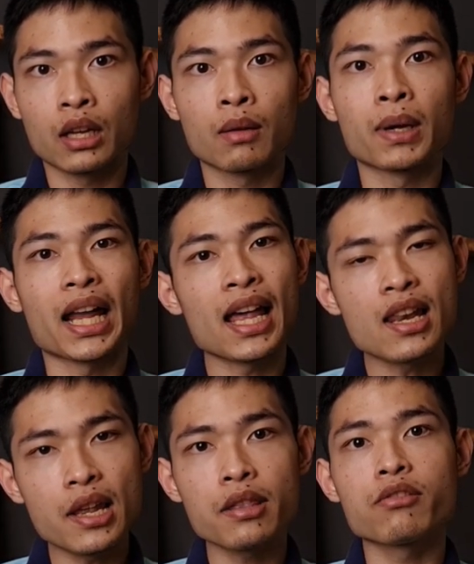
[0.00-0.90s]
But
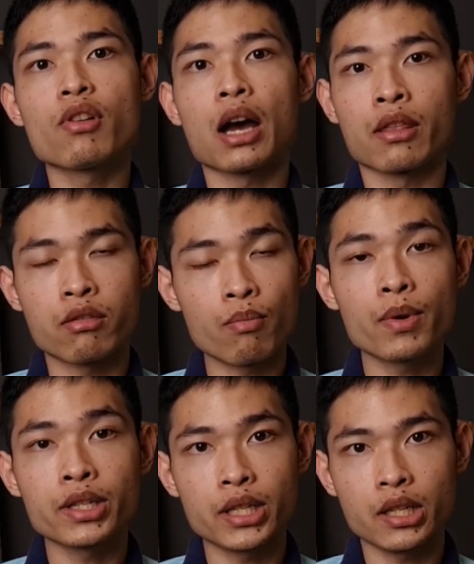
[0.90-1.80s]
unless you are a super
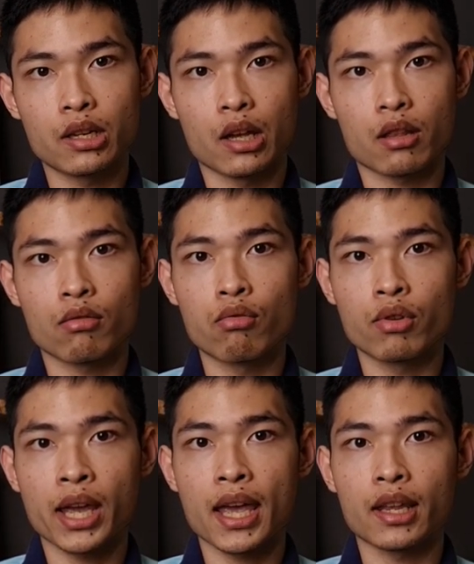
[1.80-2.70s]
genius who
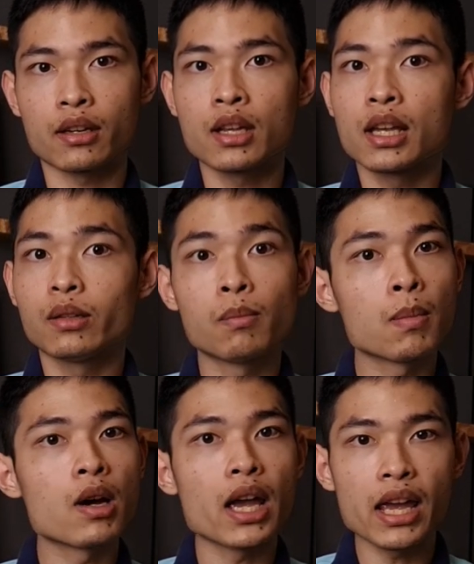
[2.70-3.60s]
can
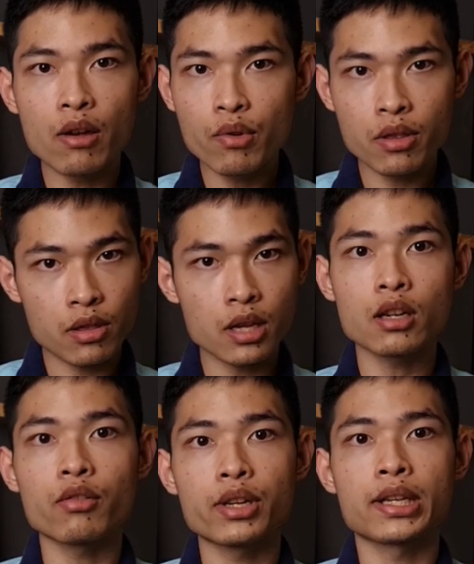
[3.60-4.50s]
remember every
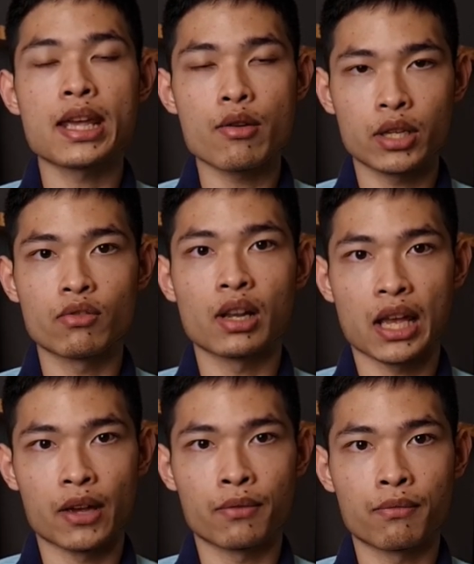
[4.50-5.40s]
single detail in your
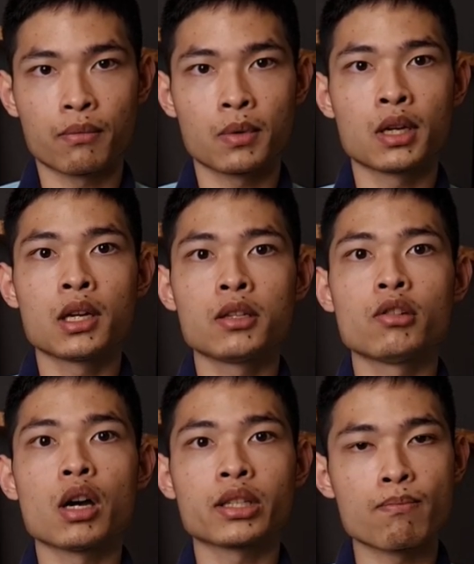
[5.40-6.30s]
life,
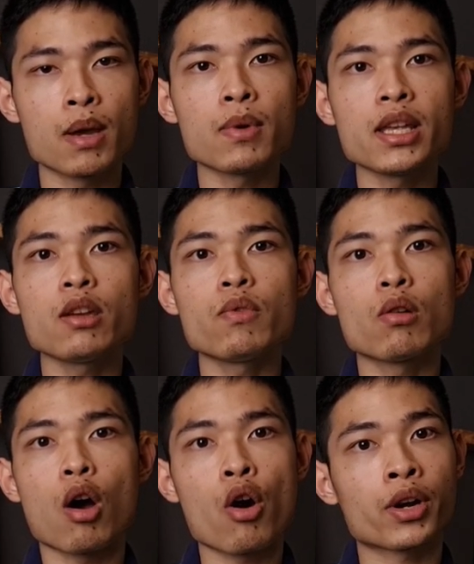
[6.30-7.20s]
your memory
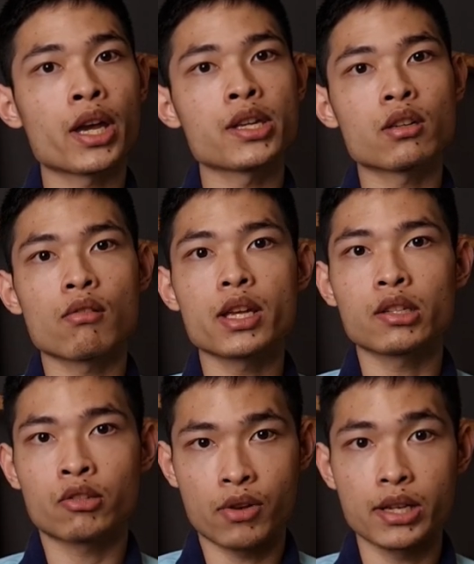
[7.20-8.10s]
will occasionally
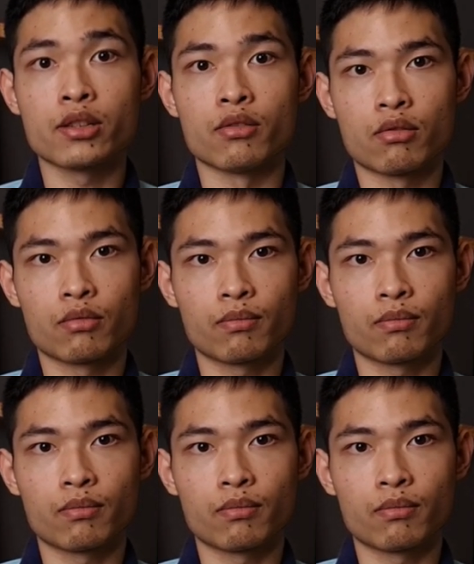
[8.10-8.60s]
trick you.